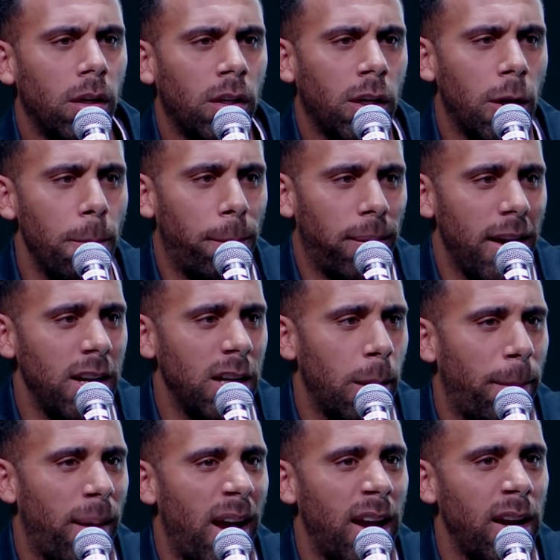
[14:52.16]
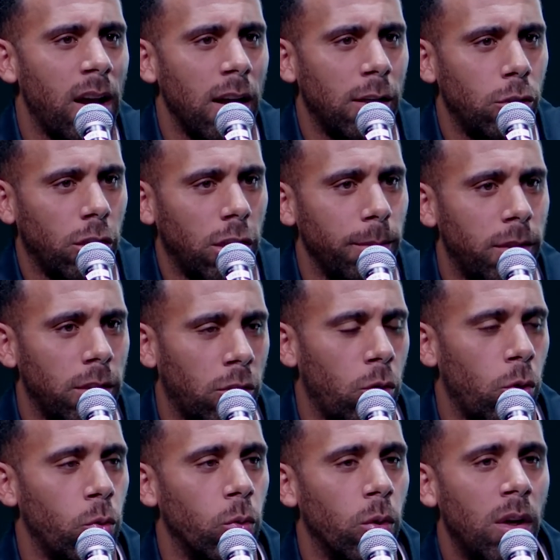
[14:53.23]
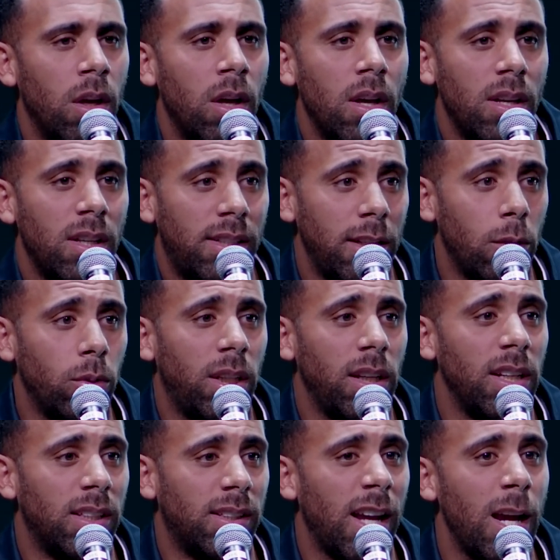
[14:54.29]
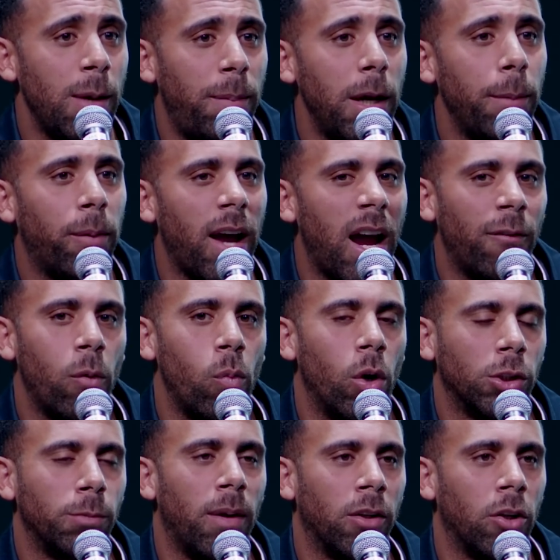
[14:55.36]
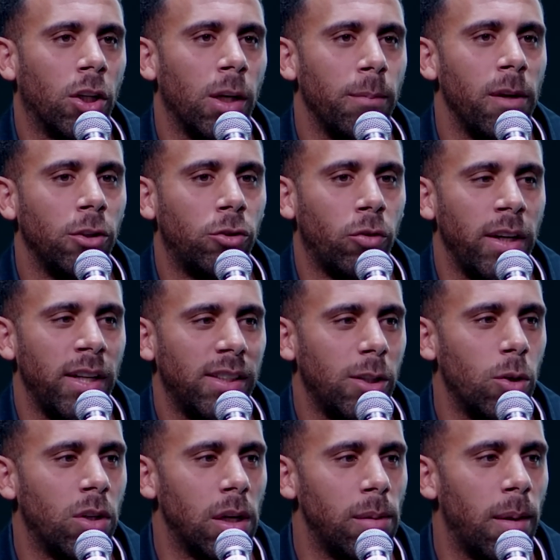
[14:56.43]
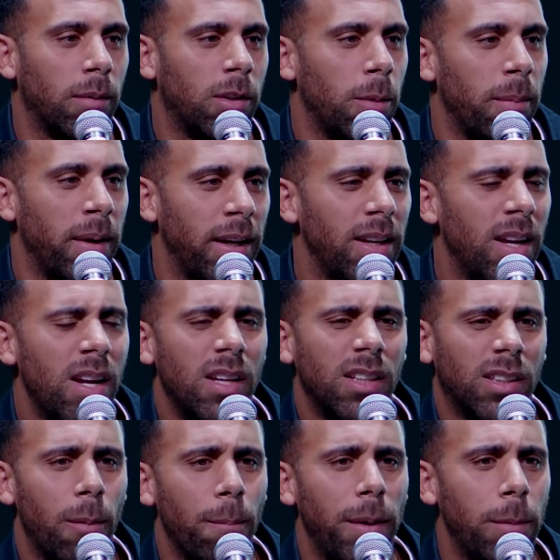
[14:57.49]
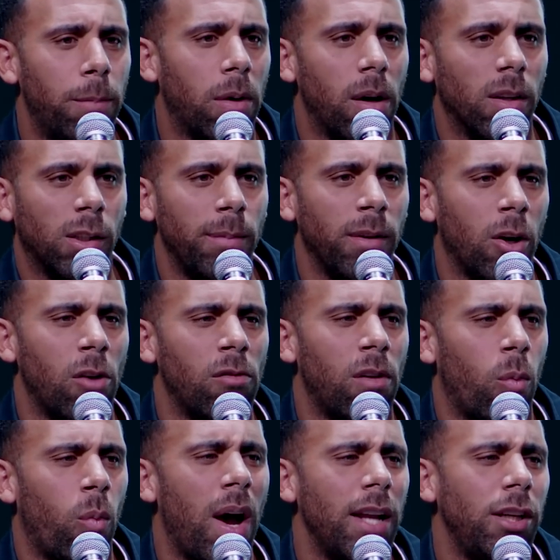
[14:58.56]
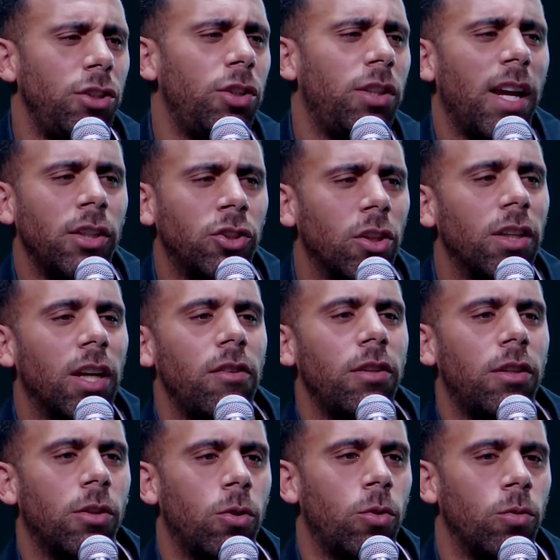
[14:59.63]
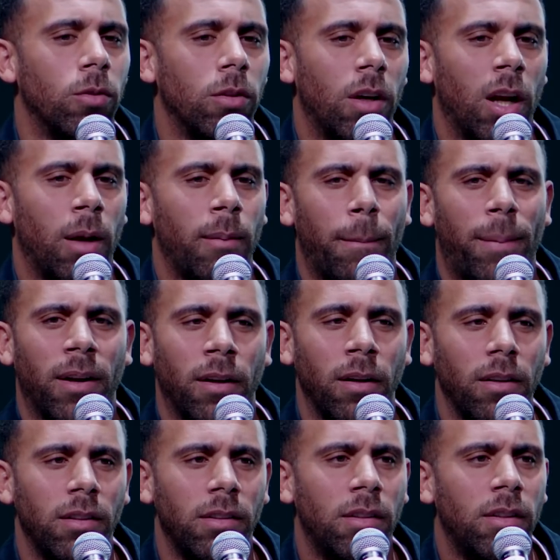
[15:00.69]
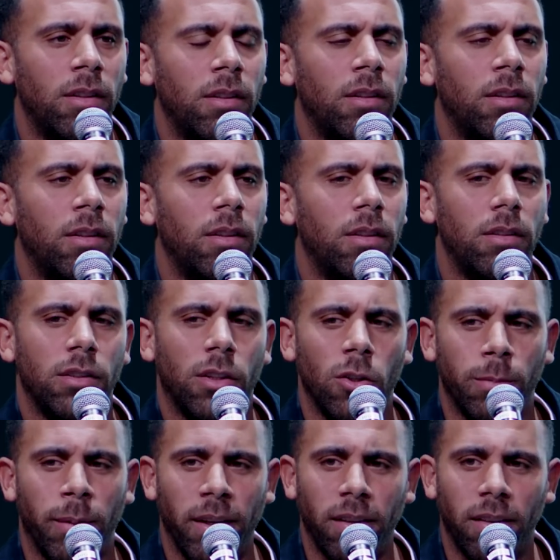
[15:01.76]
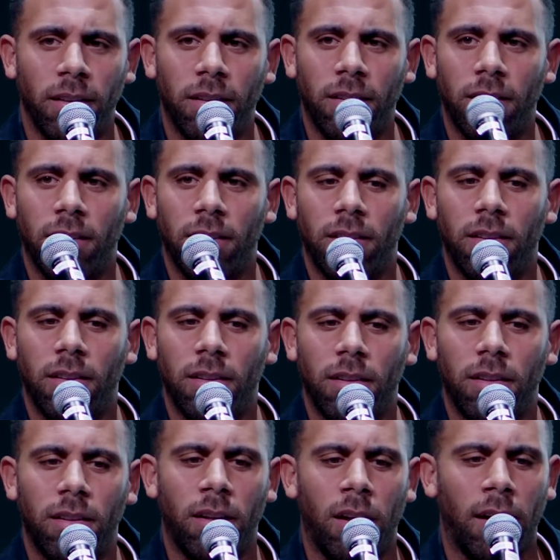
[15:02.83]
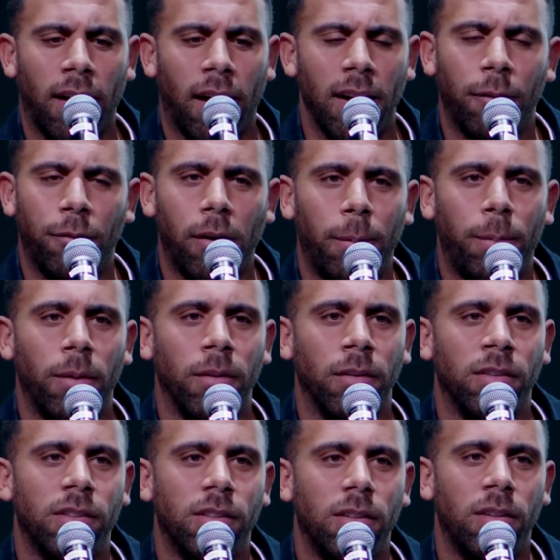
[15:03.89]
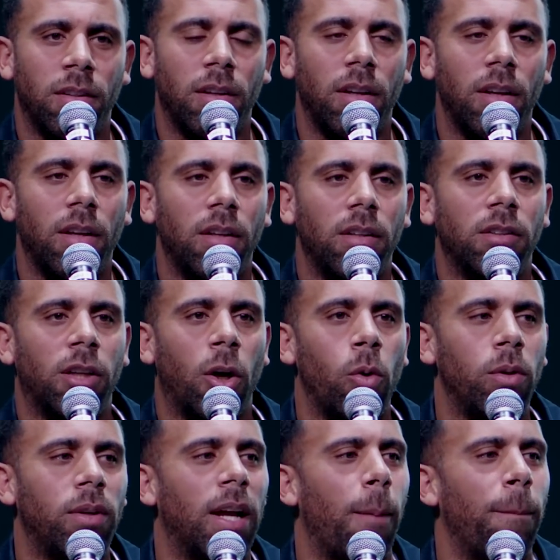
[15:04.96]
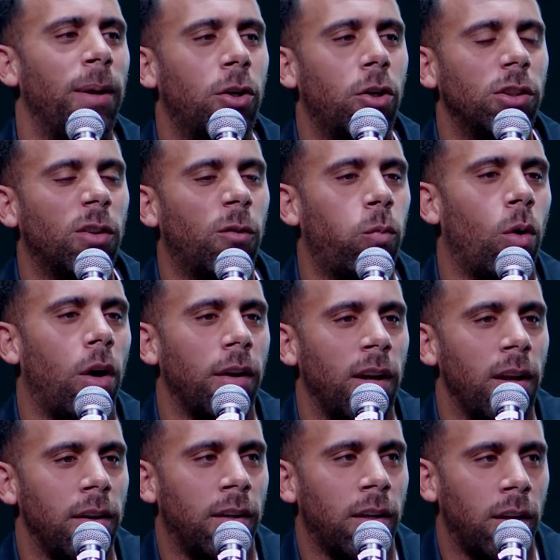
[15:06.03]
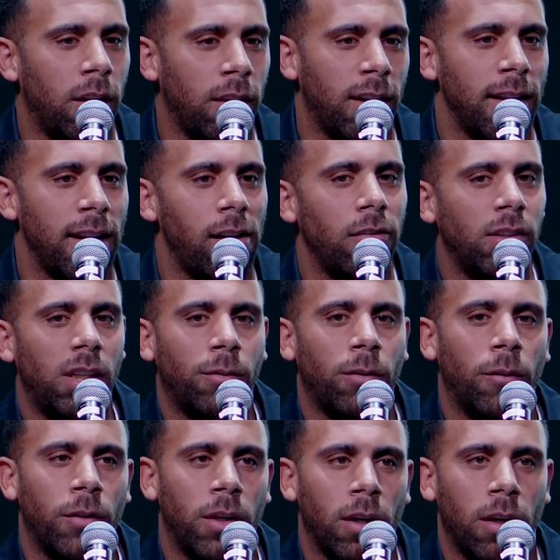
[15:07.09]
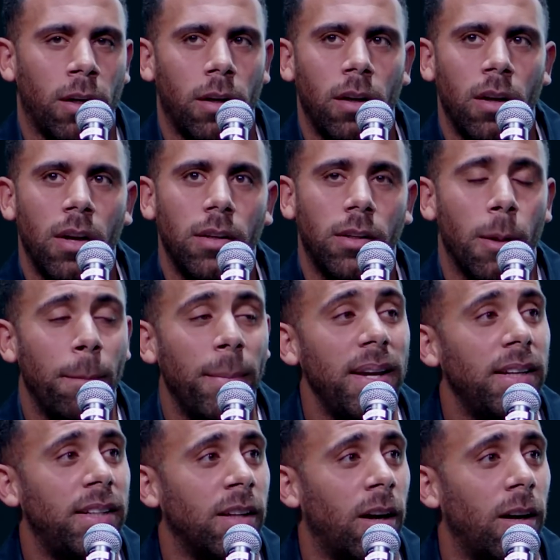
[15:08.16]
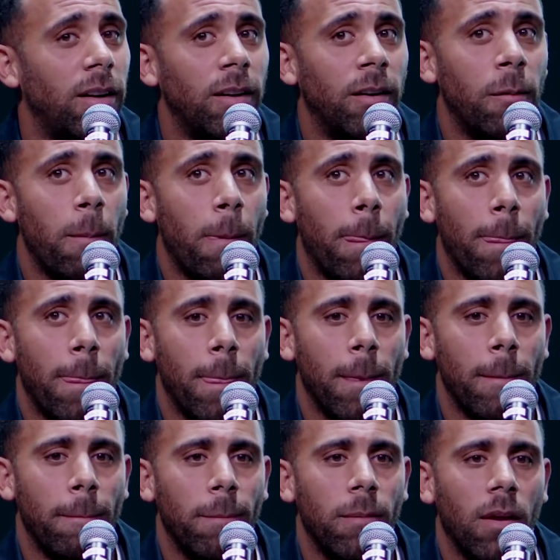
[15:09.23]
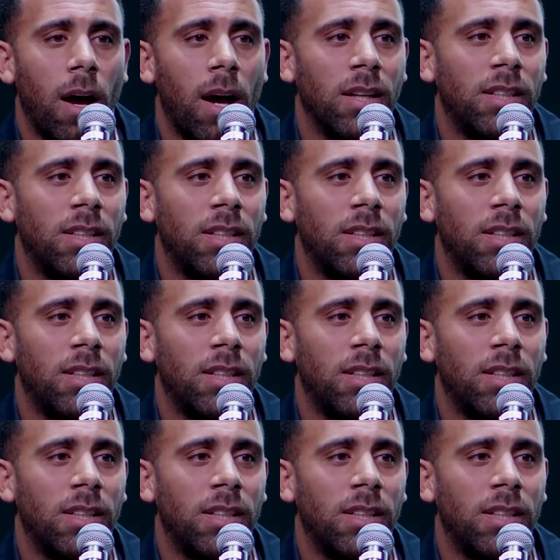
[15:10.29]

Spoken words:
complained about it, and I took him to court. Still to this day, people that haven't watched my documentary still come up to me. Some people come up to me and go, why did you take John Terry to court? And pardon? Excuse me? That never happened. So that because of what the narrative of the media, I'm